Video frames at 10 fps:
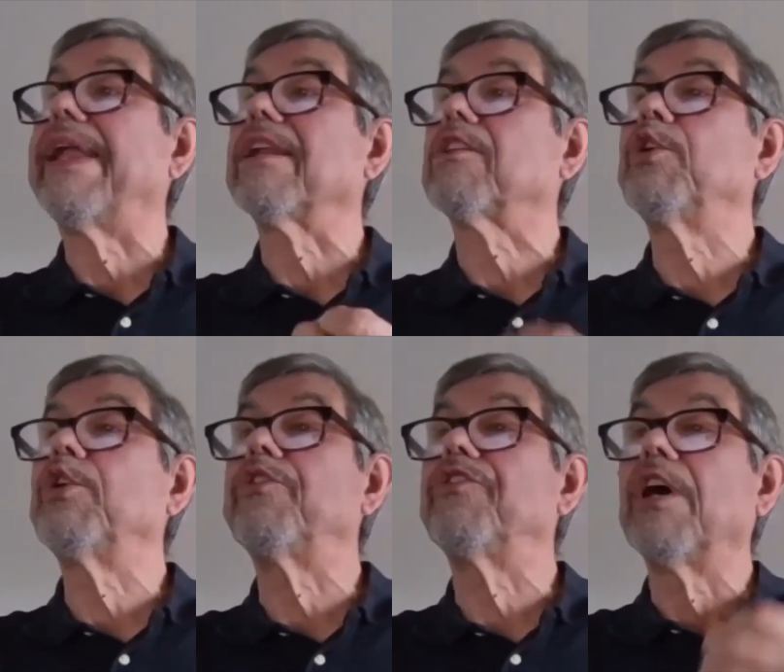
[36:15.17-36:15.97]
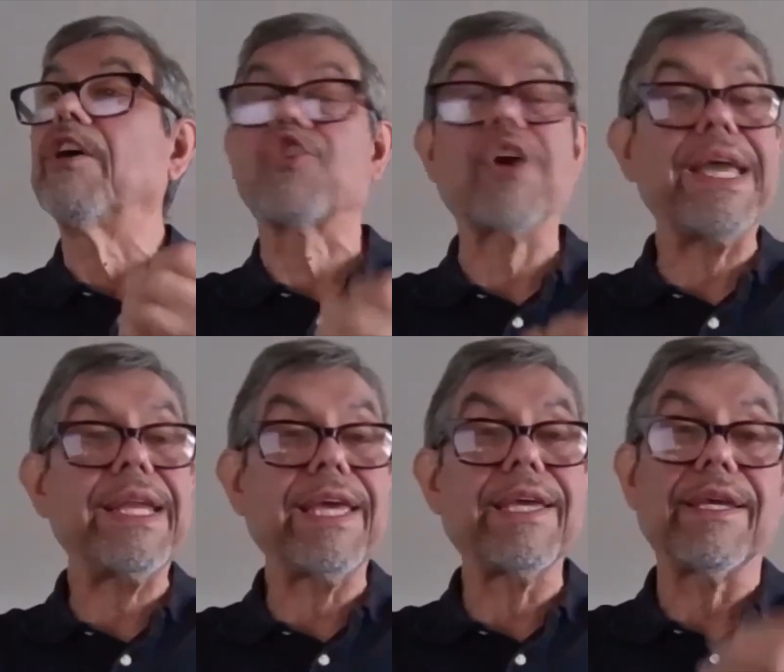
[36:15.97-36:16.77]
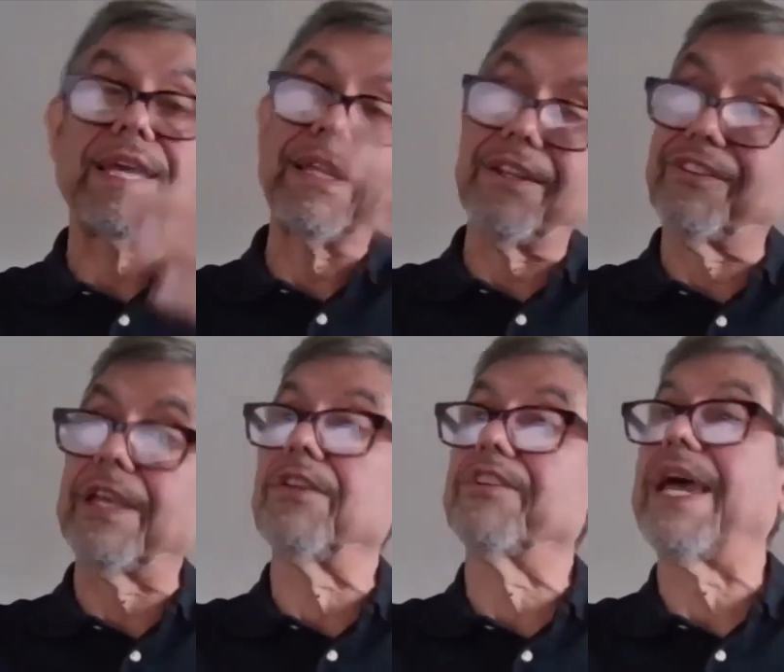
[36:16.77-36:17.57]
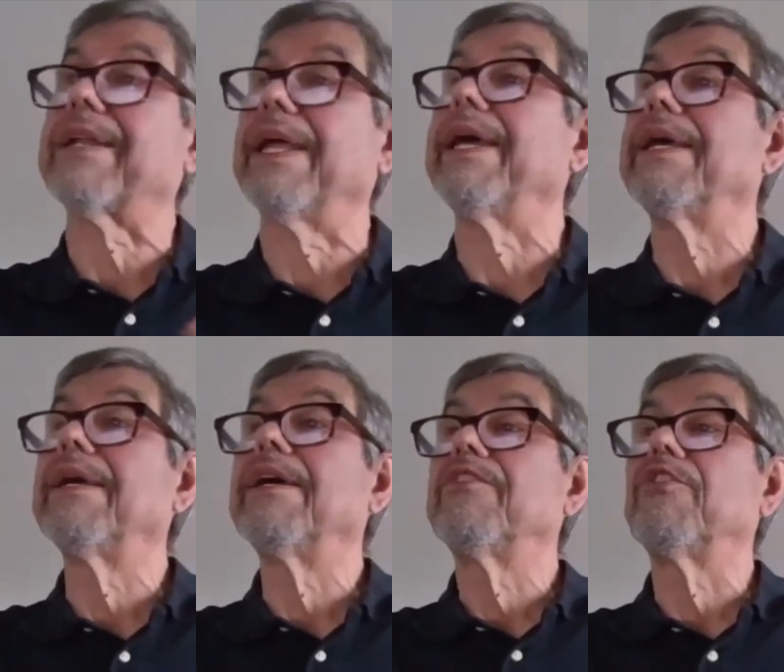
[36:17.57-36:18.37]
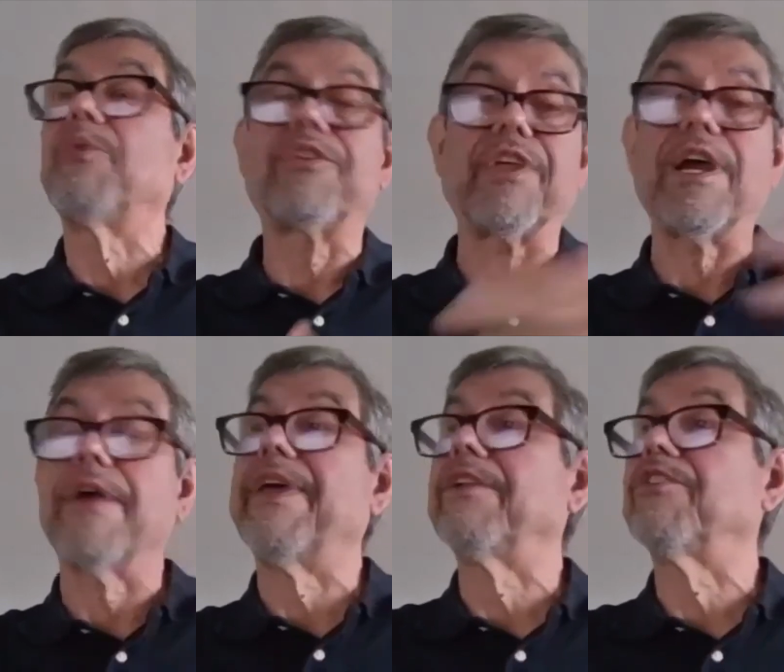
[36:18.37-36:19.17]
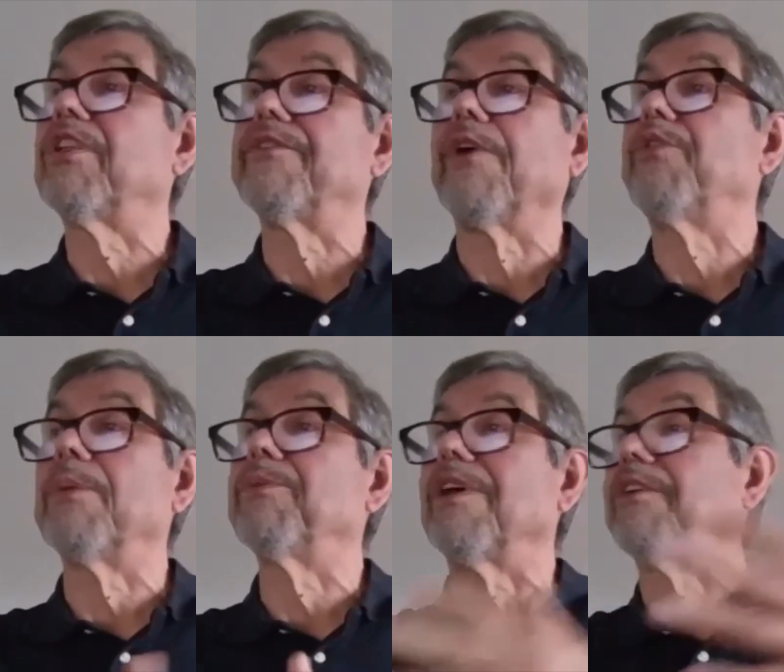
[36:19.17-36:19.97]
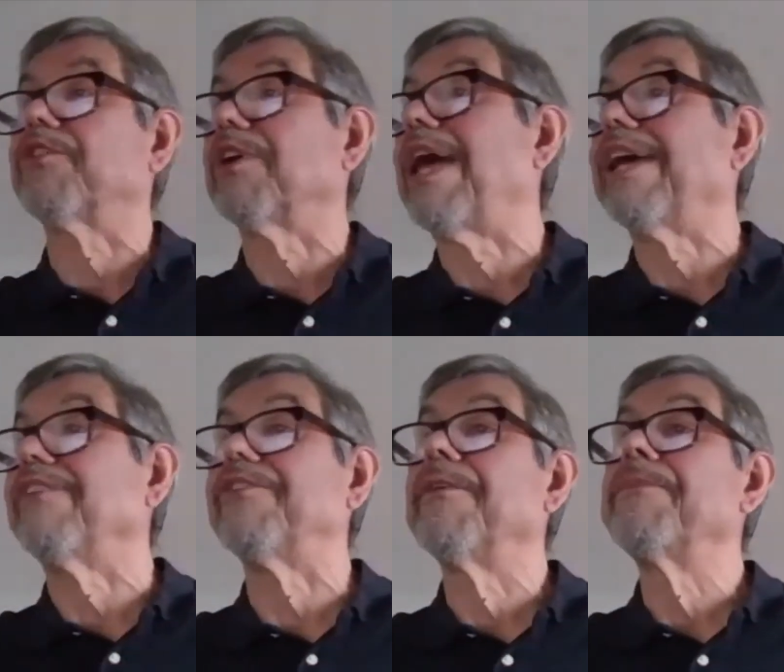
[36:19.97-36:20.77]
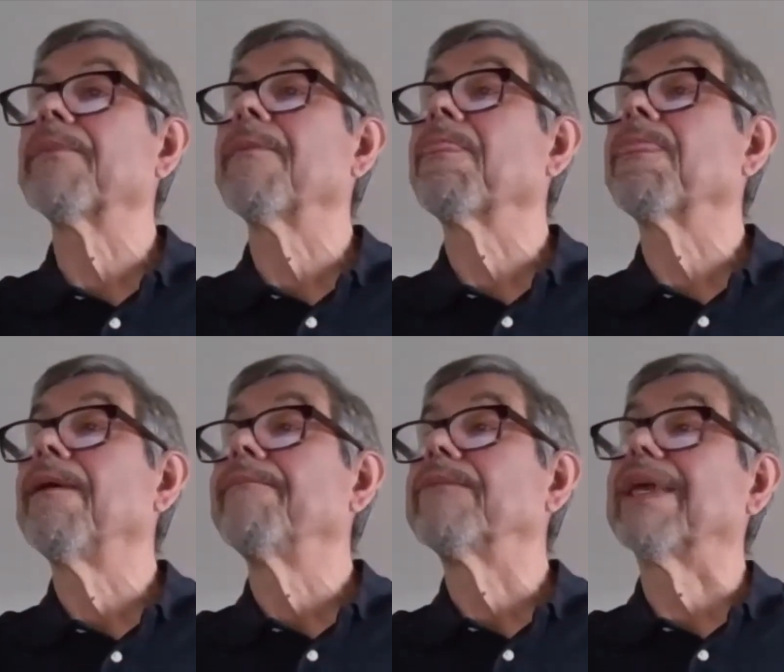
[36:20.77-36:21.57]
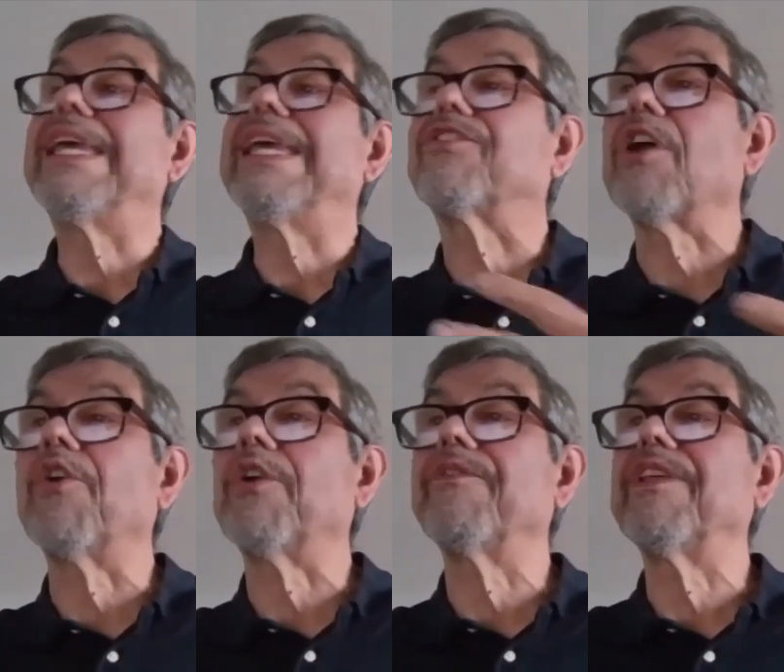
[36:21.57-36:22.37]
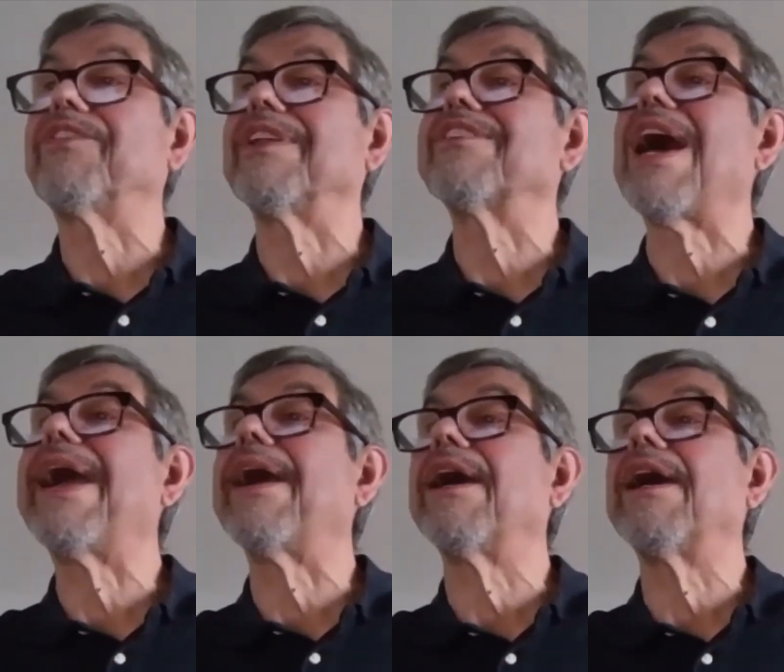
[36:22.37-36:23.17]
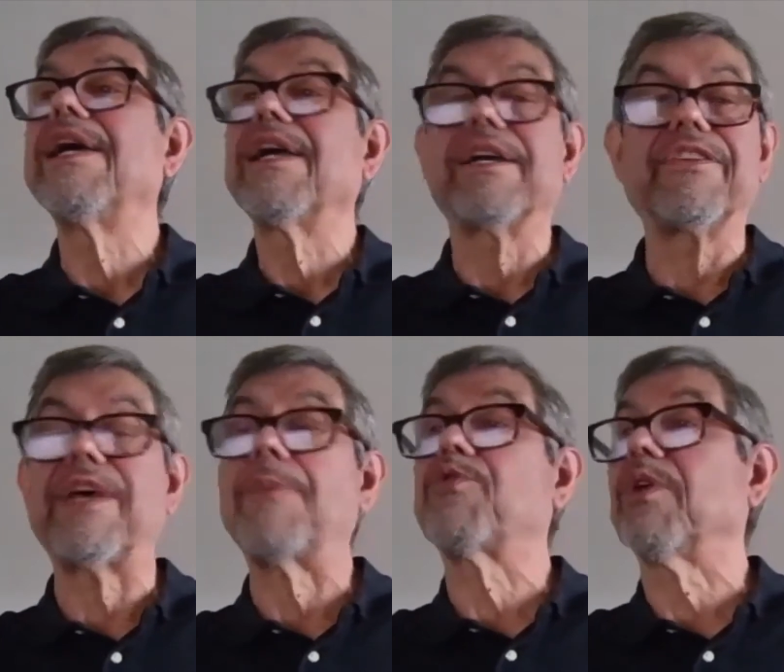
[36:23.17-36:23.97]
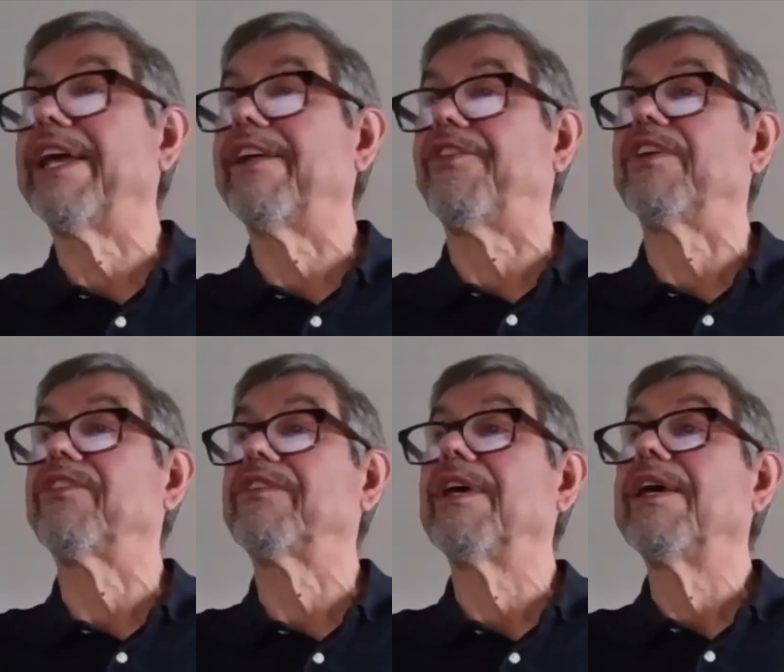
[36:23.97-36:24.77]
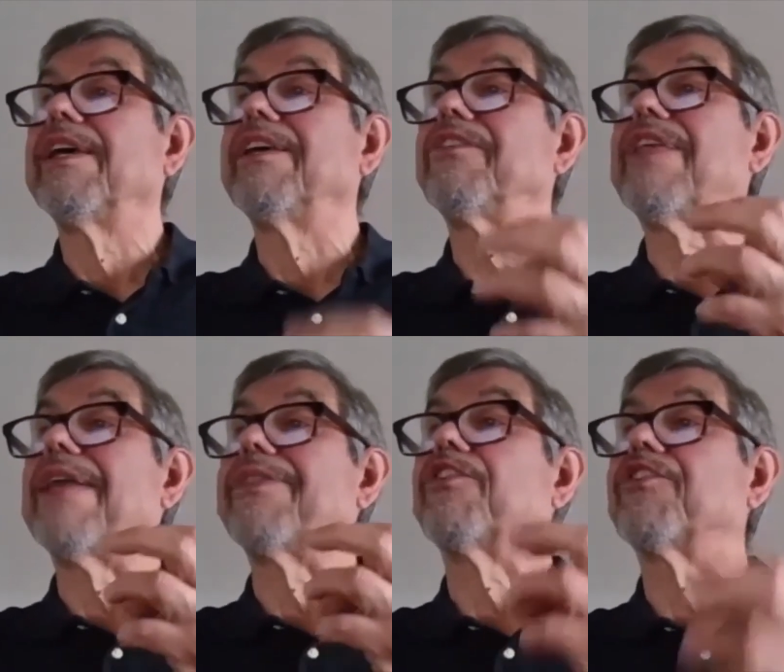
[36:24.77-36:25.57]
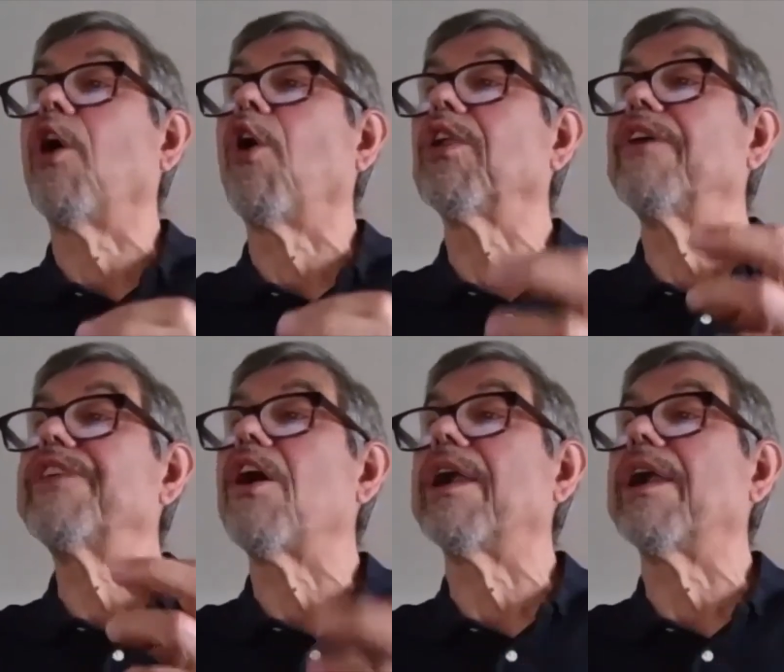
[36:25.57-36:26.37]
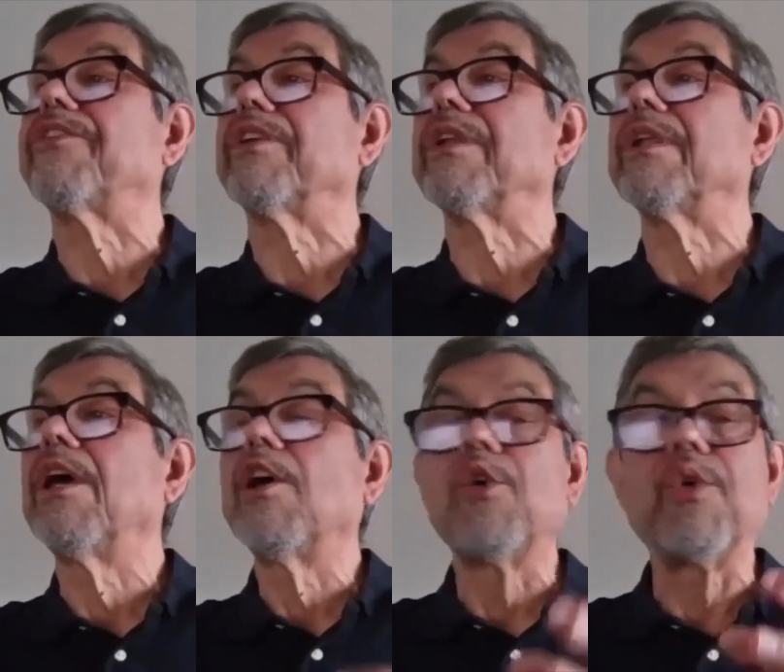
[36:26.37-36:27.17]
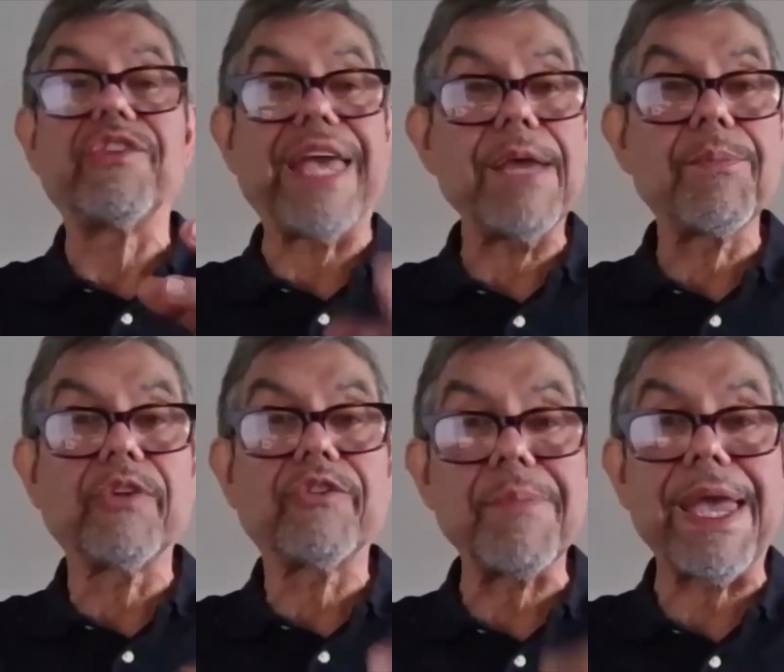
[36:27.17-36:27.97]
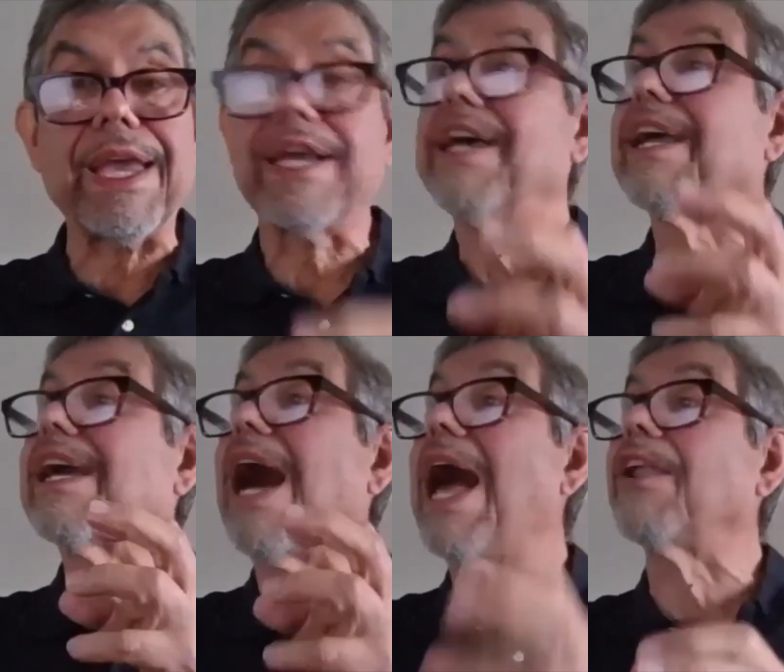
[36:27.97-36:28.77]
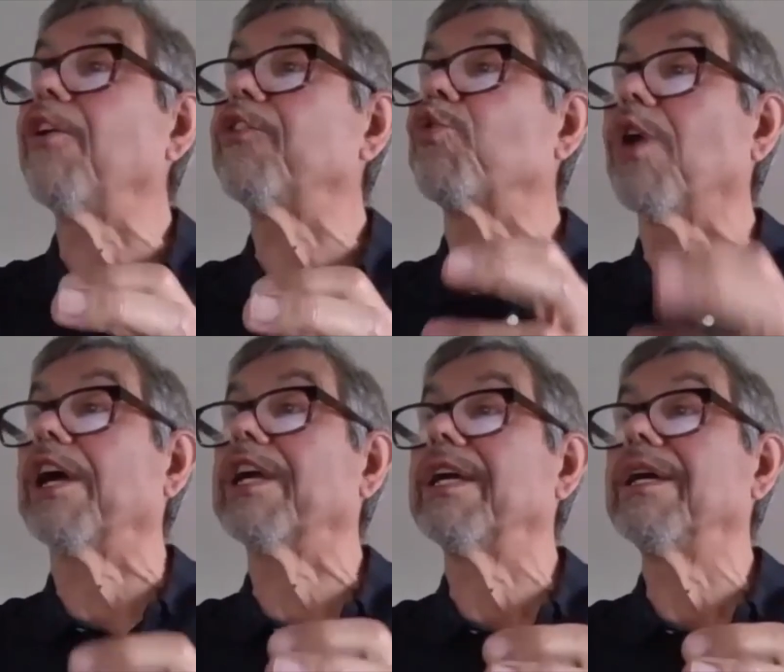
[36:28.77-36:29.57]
includes training in a single techne, to which they are then to devote themselves for life. The keystone of this entire conceptual edifice is that the soul of the artisan who is able to make kalos work,